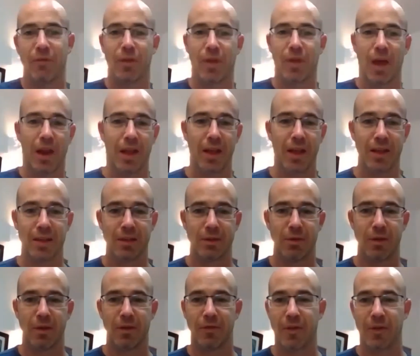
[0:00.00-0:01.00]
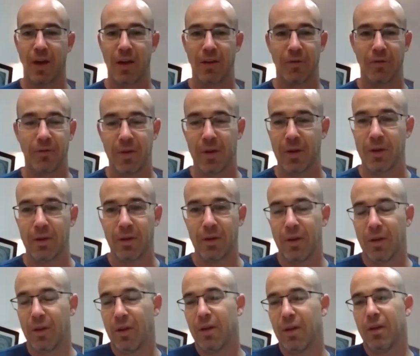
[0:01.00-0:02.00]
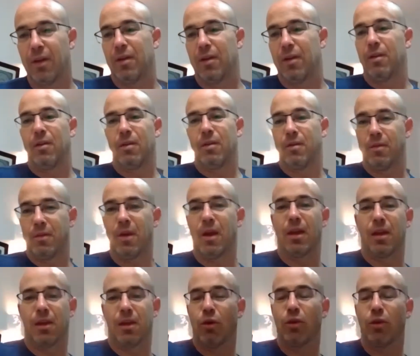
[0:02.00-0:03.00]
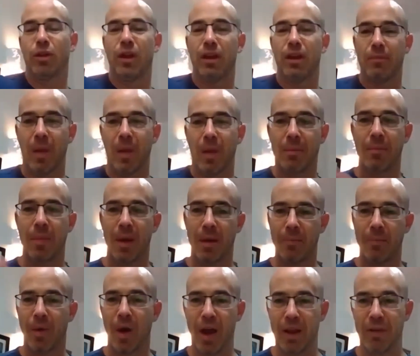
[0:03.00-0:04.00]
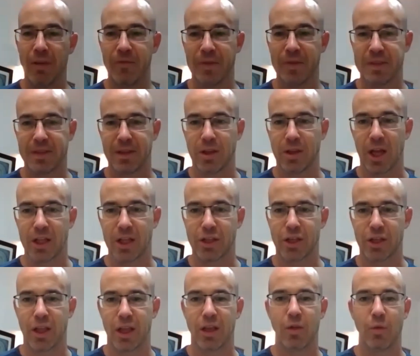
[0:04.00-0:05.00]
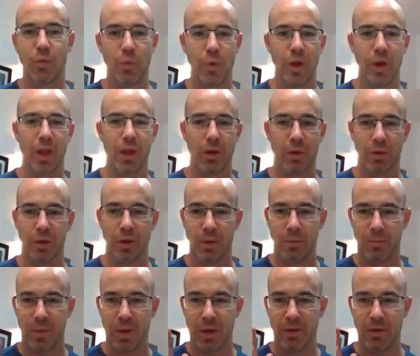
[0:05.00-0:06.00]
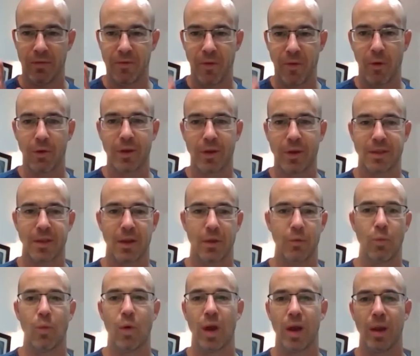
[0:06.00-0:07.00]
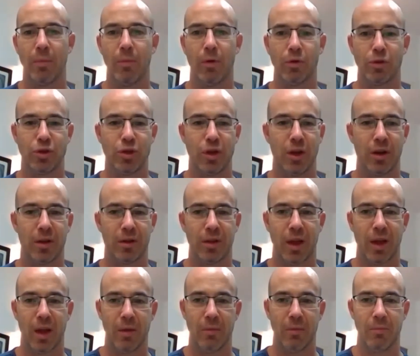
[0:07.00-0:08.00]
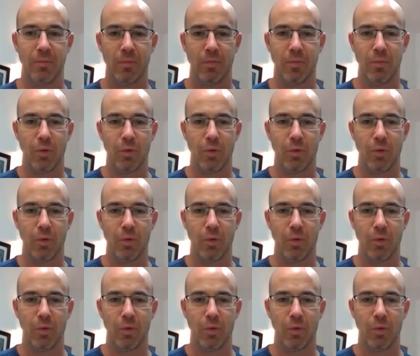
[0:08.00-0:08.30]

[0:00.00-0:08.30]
that is. Or if I feel, I can only my body physiologically can really only be focused on one emotion at a time,